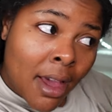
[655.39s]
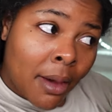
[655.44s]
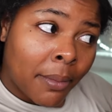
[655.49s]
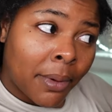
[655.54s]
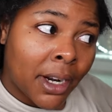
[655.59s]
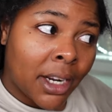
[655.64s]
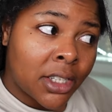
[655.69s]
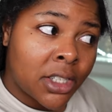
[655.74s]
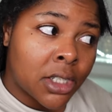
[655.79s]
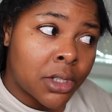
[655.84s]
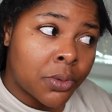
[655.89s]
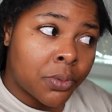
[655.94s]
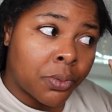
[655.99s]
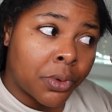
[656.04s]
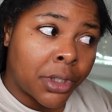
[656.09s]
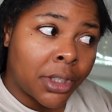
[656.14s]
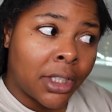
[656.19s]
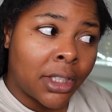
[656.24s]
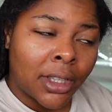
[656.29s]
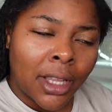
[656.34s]
but I just
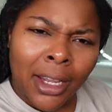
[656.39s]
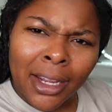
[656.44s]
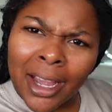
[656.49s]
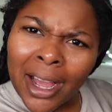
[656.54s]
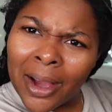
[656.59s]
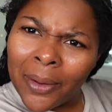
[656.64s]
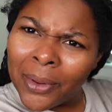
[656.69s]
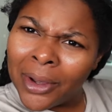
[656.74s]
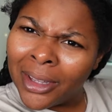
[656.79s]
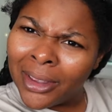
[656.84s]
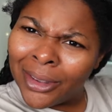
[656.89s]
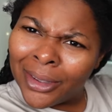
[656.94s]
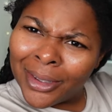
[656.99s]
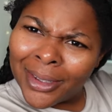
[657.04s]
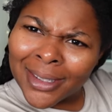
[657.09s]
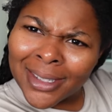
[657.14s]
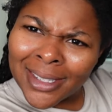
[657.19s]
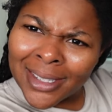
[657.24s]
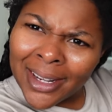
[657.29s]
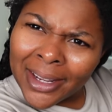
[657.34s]
really like how it
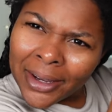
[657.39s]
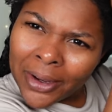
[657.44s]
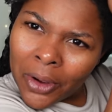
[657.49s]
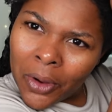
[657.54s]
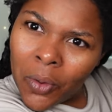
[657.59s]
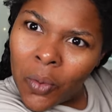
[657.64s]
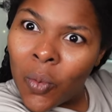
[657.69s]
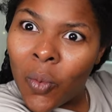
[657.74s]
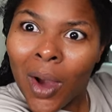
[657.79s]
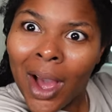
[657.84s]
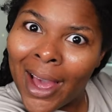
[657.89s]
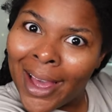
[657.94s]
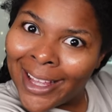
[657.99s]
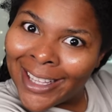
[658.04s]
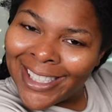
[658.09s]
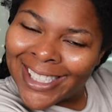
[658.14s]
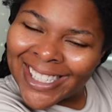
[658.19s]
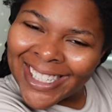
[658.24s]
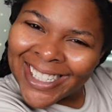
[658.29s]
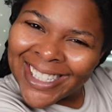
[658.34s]
looks like
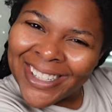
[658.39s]
wet.